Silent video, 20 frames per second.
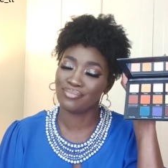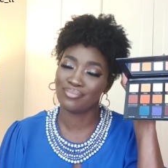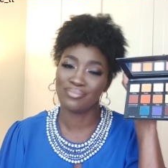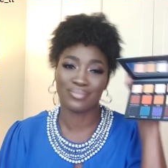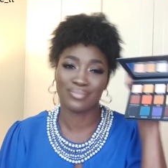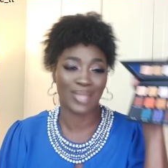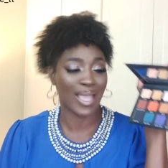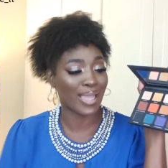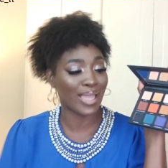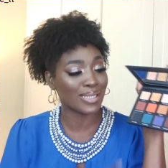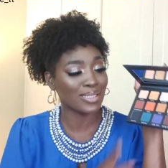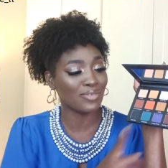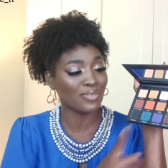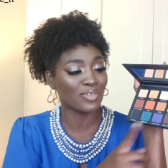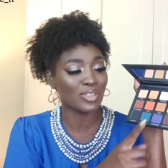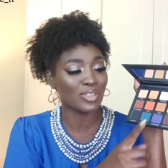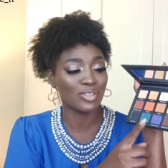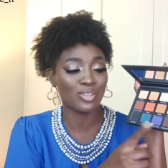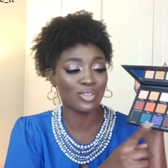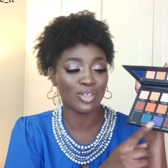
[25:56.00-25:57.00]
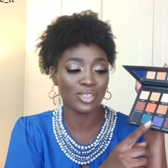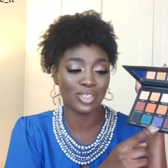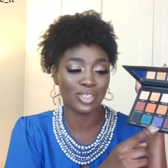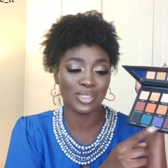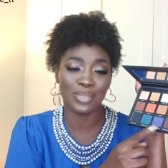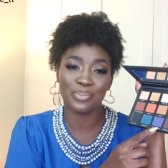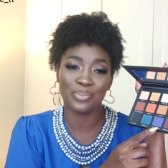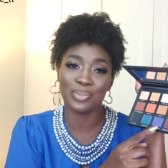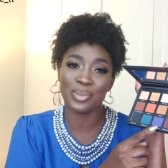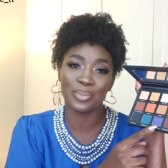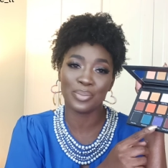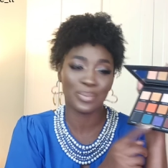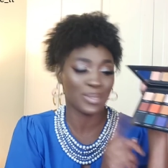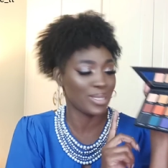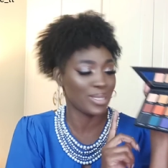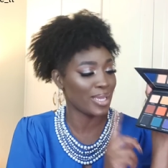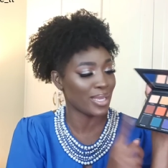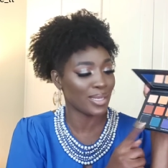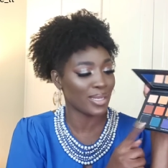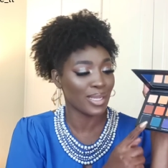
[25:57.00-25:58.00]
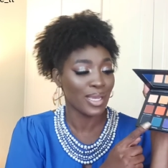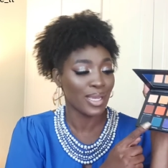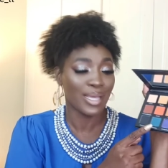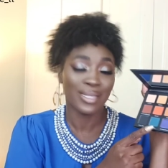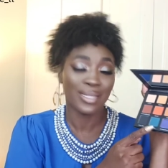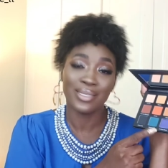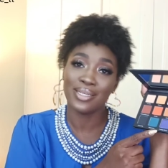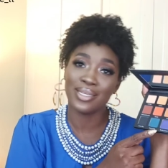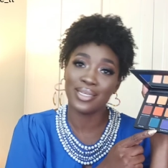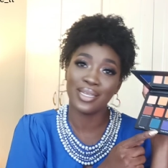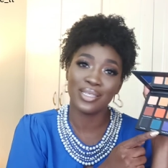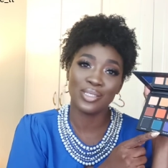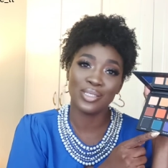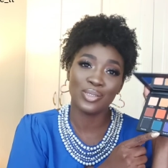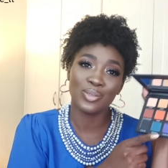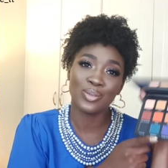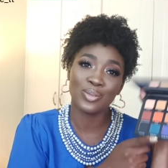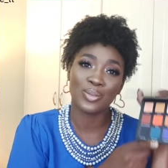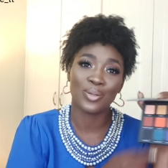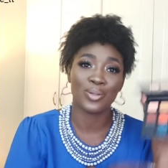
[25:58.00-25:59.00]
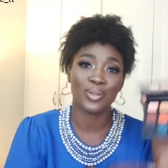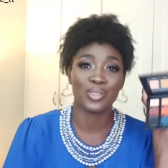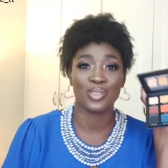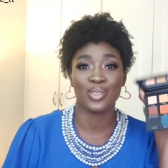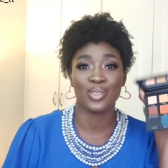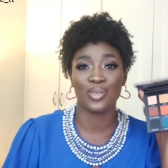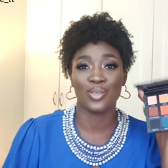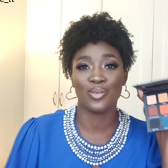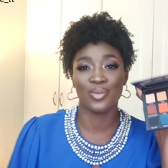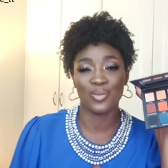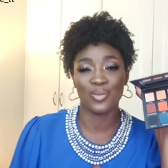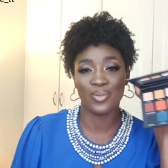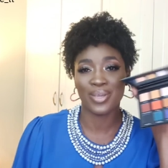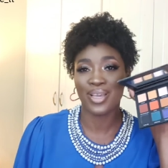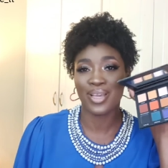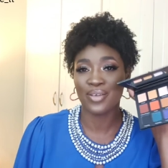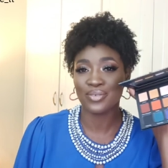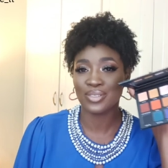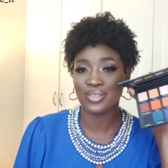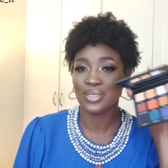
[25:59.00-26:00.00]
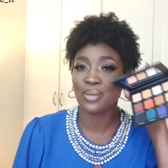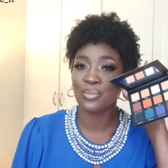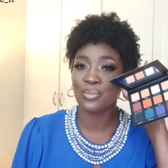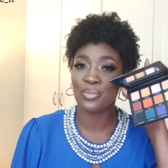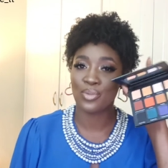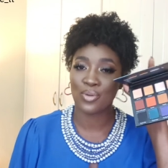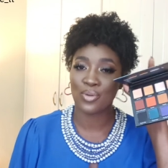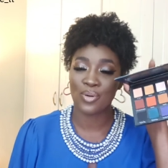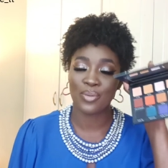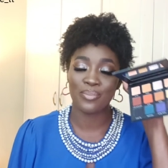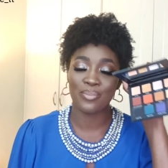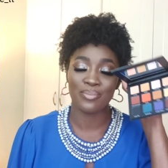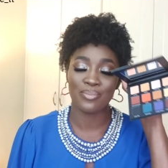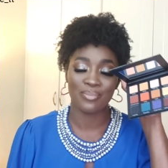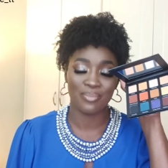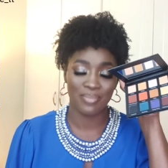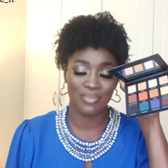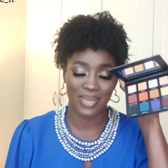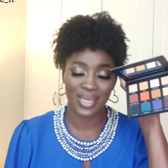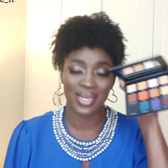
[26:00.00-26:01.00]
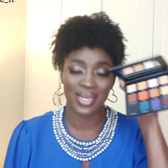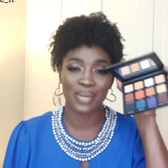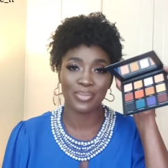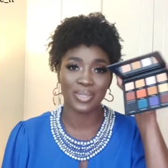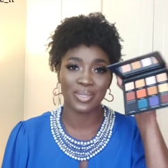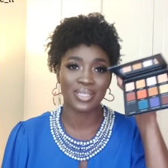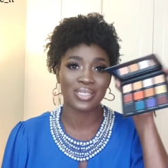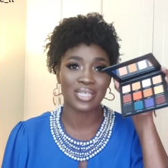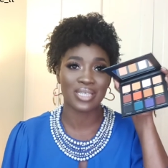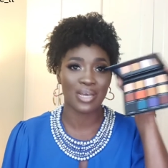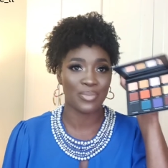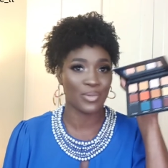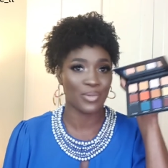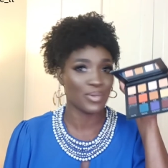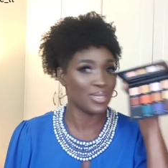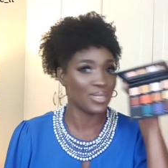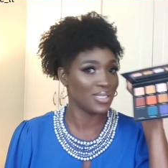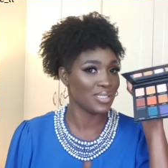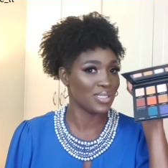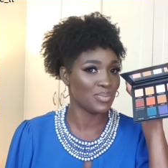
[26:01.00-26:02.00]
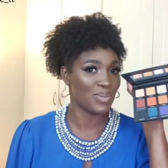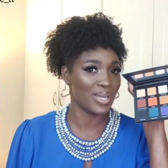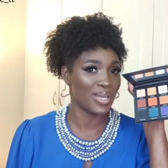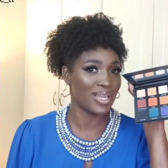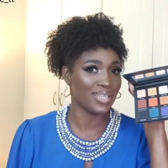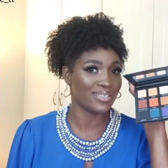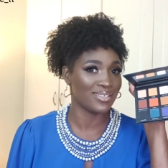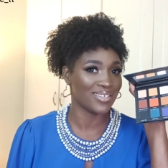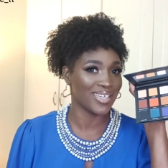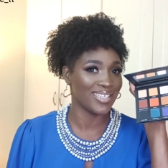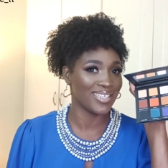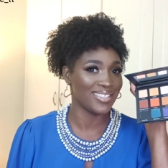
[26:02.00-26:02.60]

Mm, I ain't even touched the purple yet, neither the turquoise, so you know we have some more makeup looks coming with this palette,